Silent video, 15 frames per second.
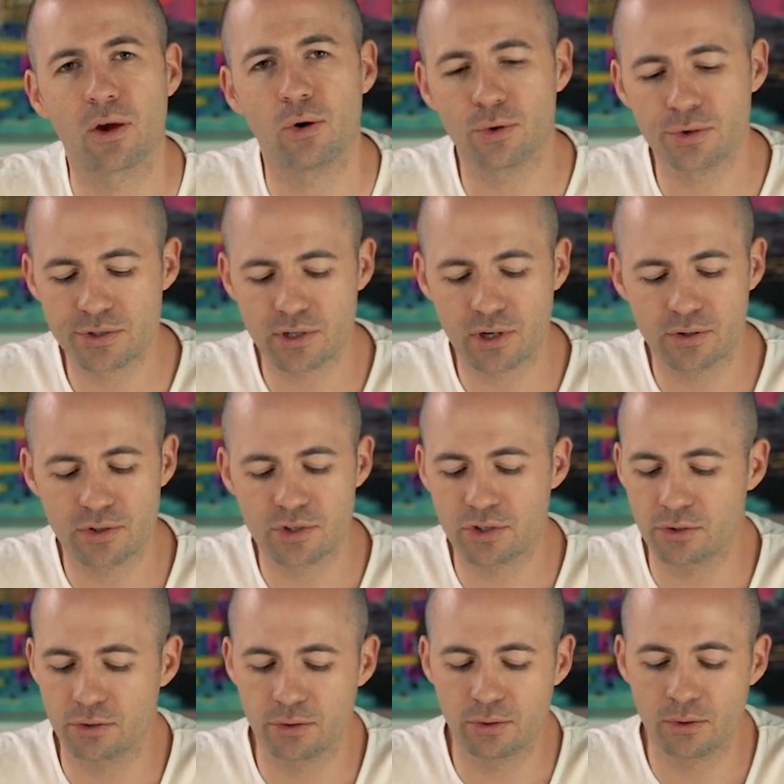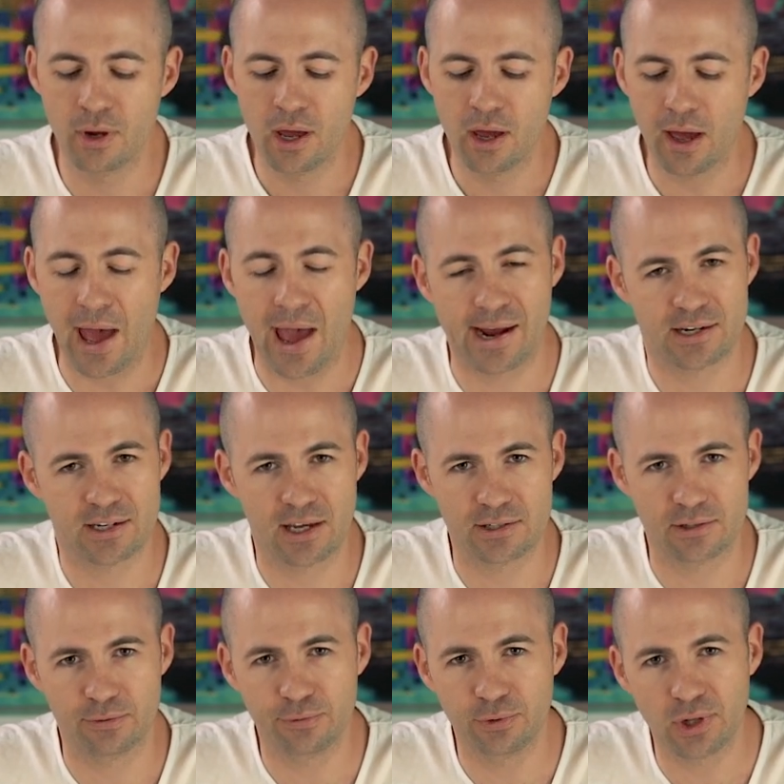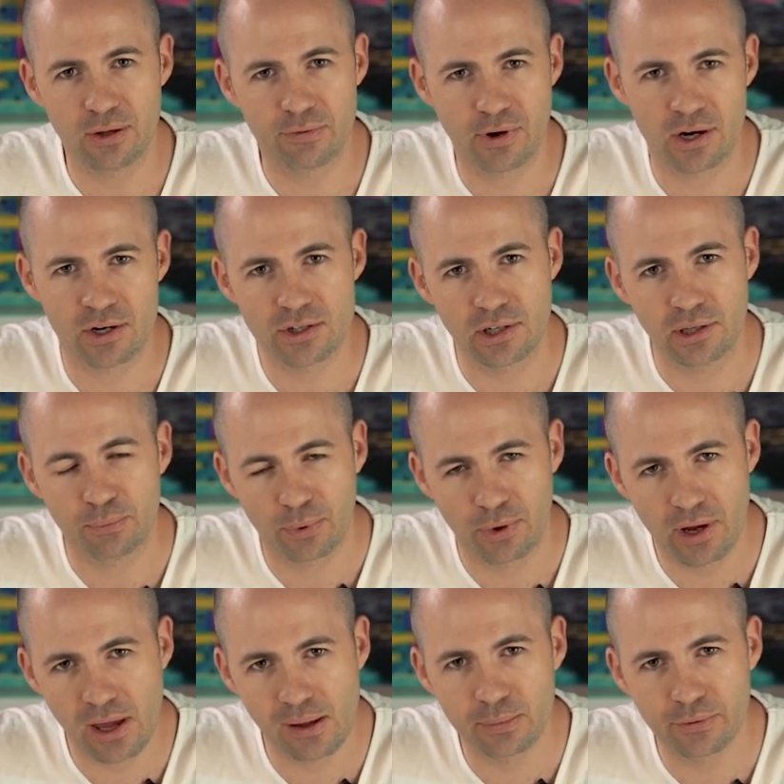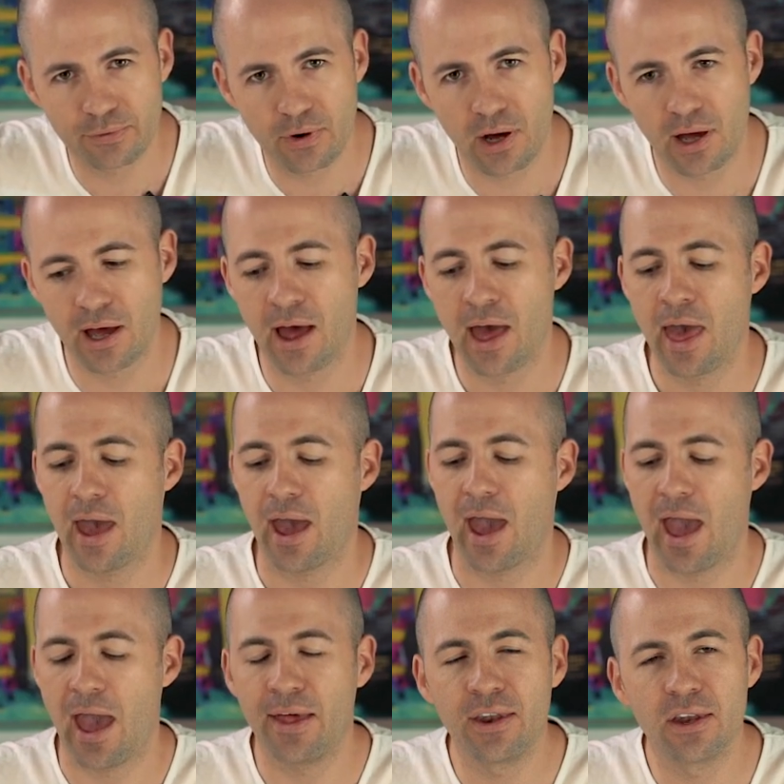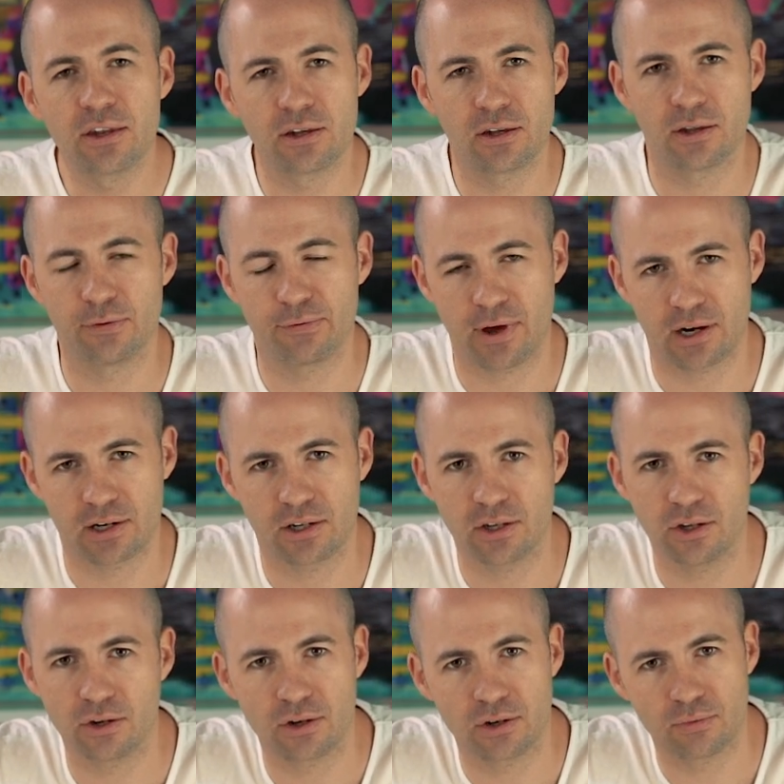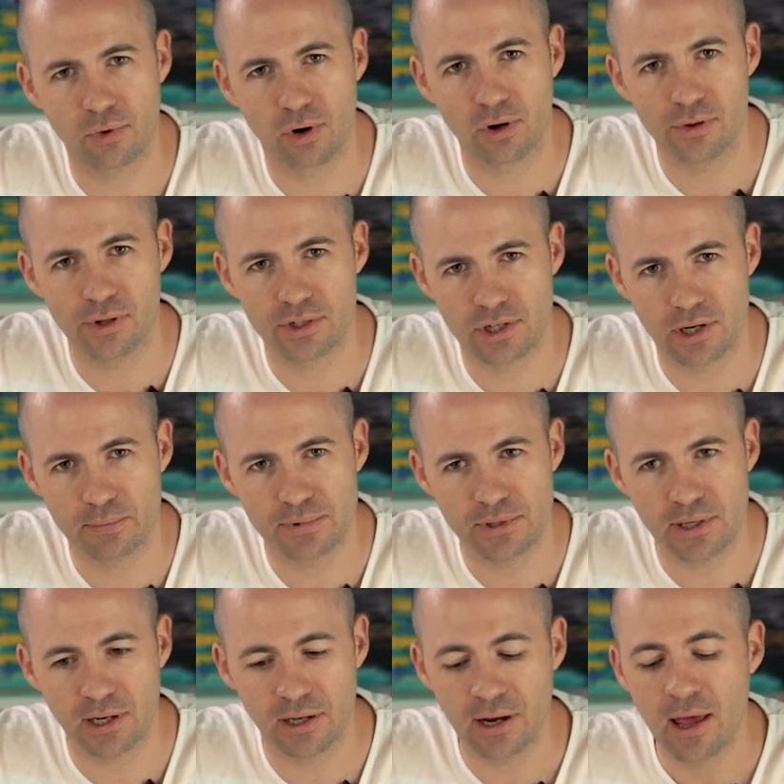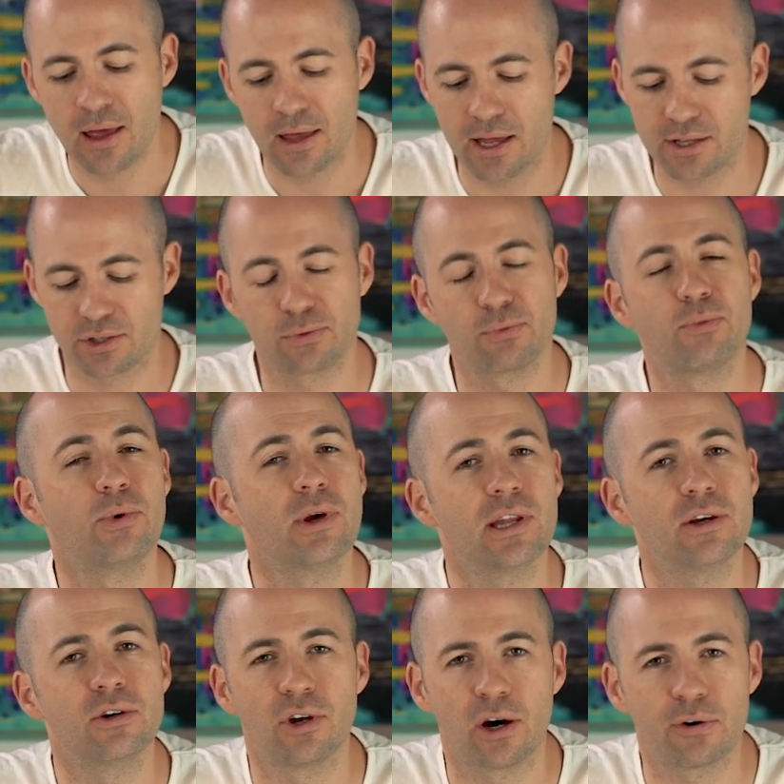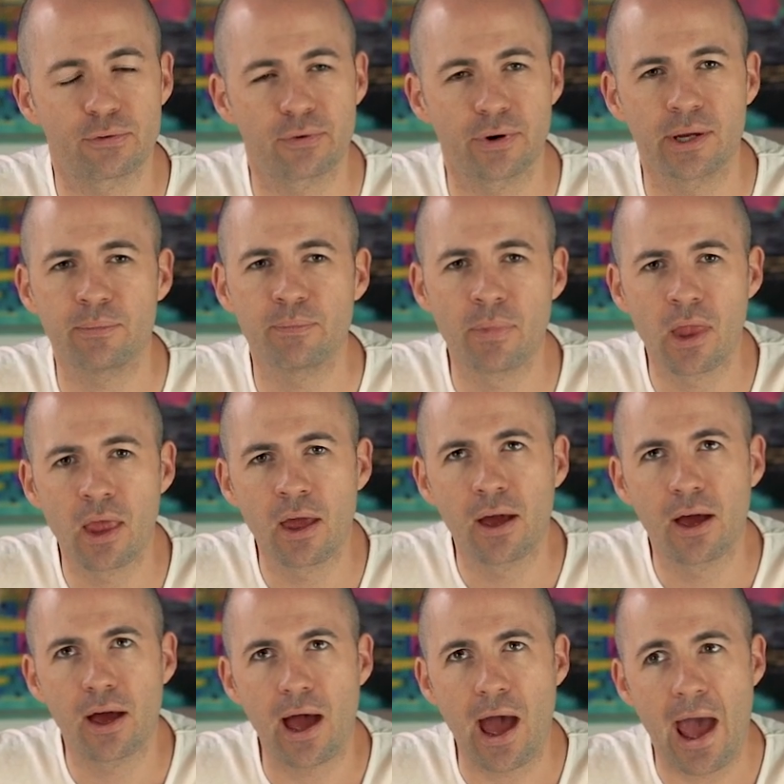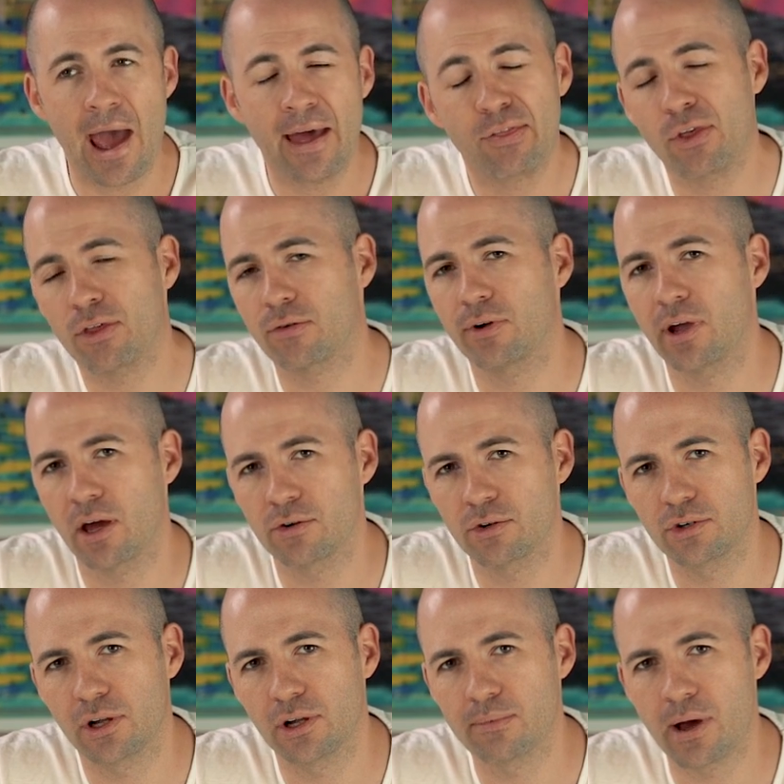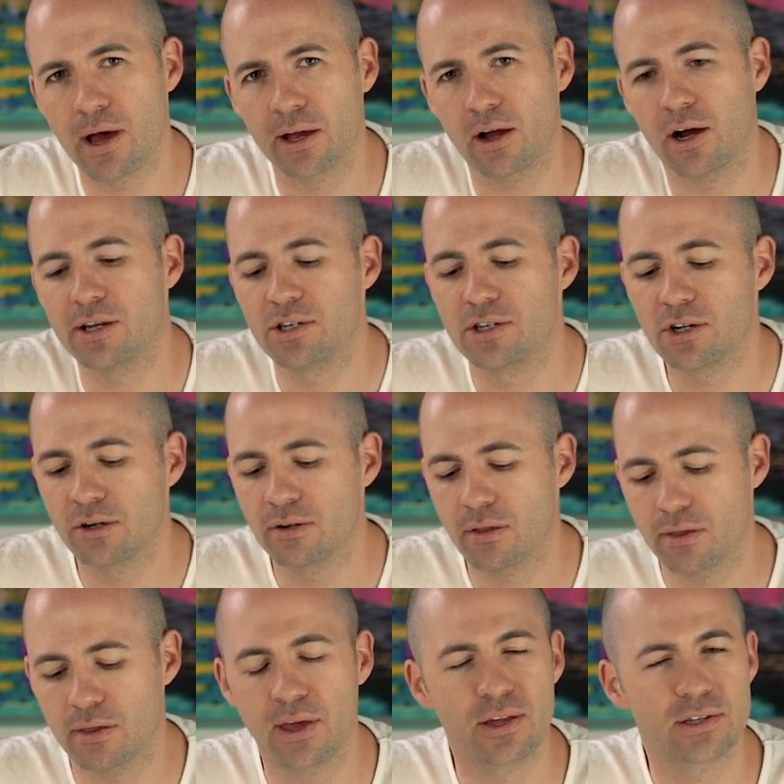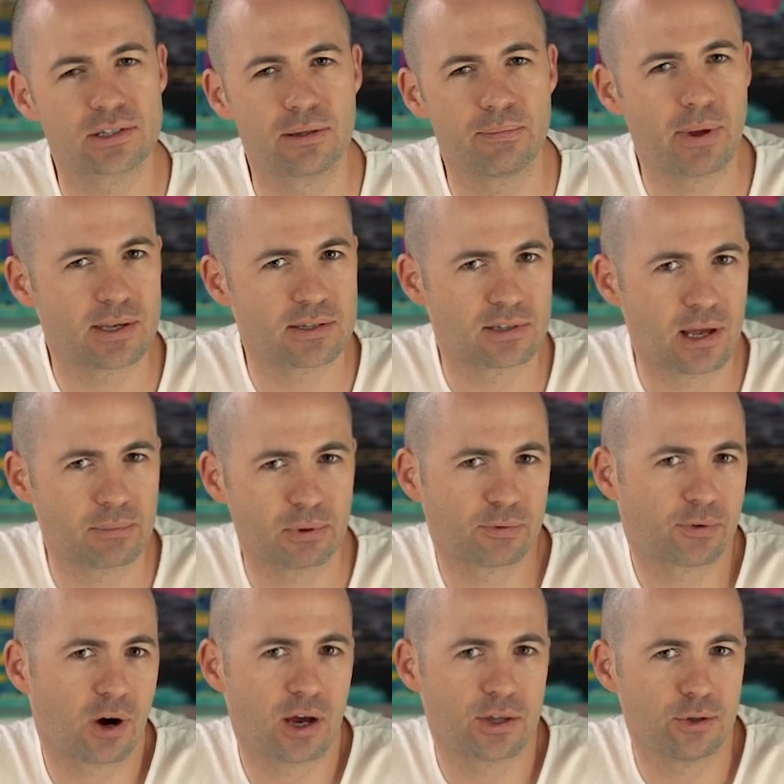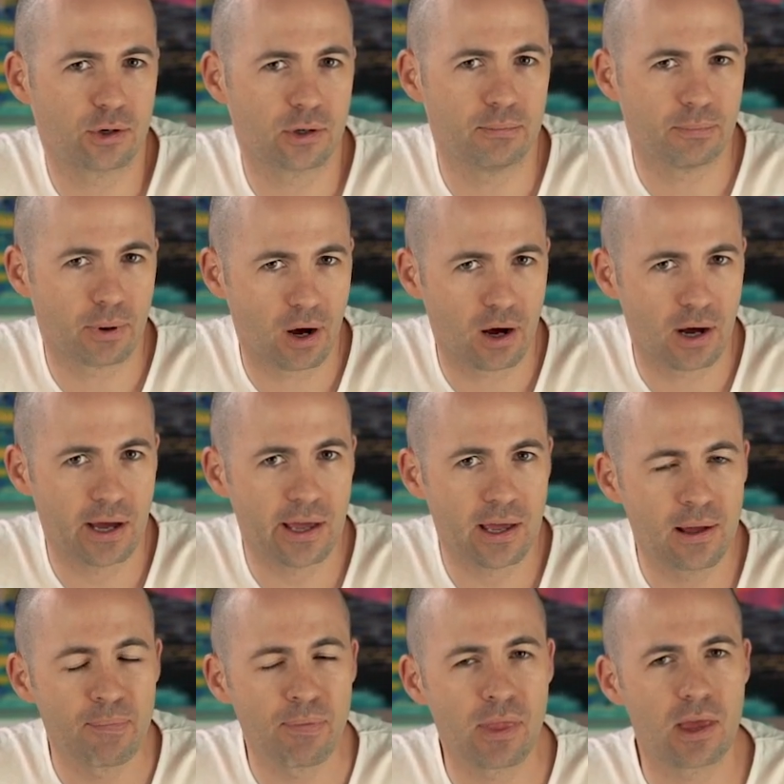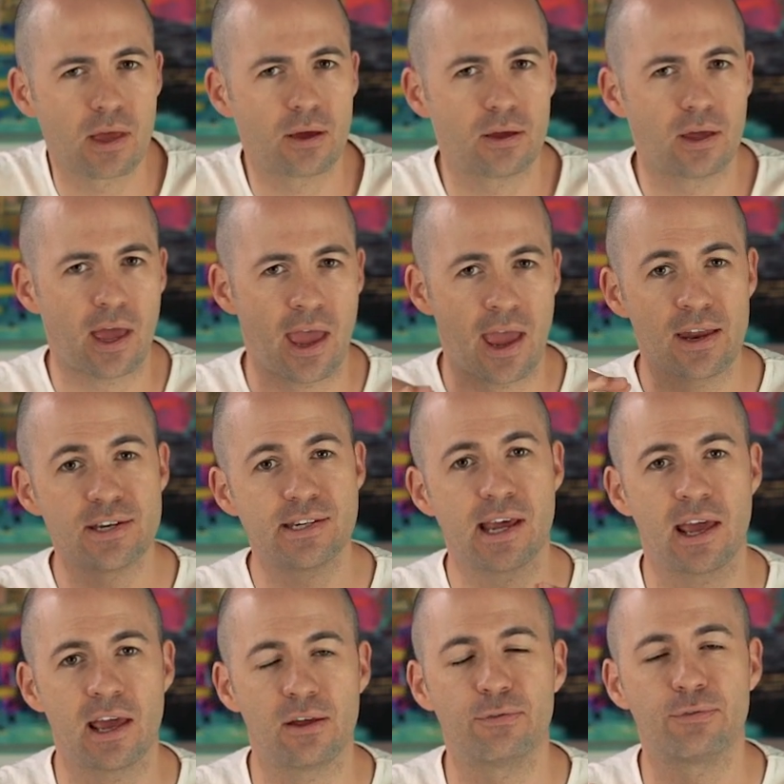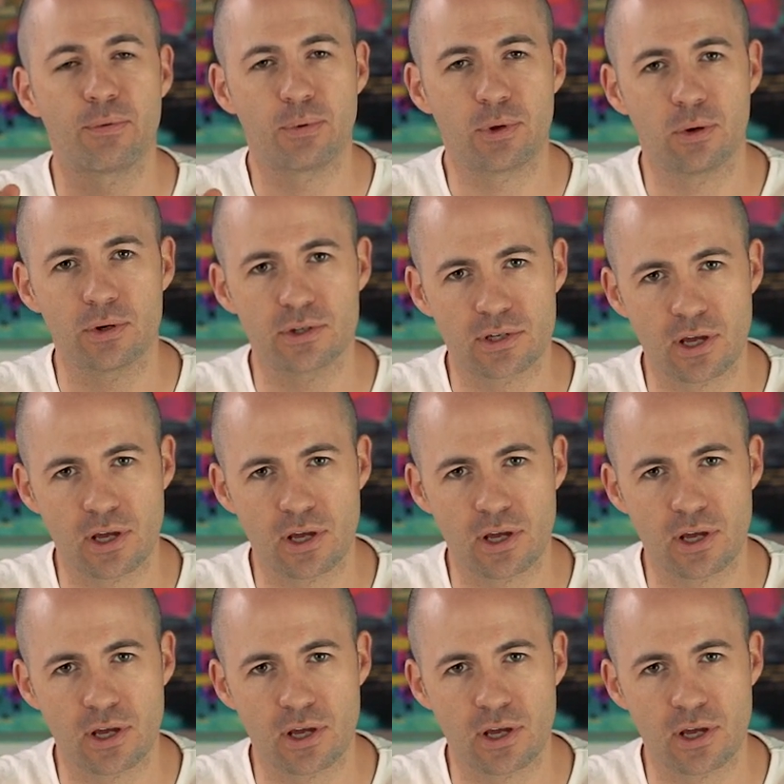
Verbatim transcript: also to act as a fully functioning preamplifier, and the fact that you can roll the chips in it. It's a really good offering. At the $300 mark, I don't think it's the best amplifier you can buy head to head for pure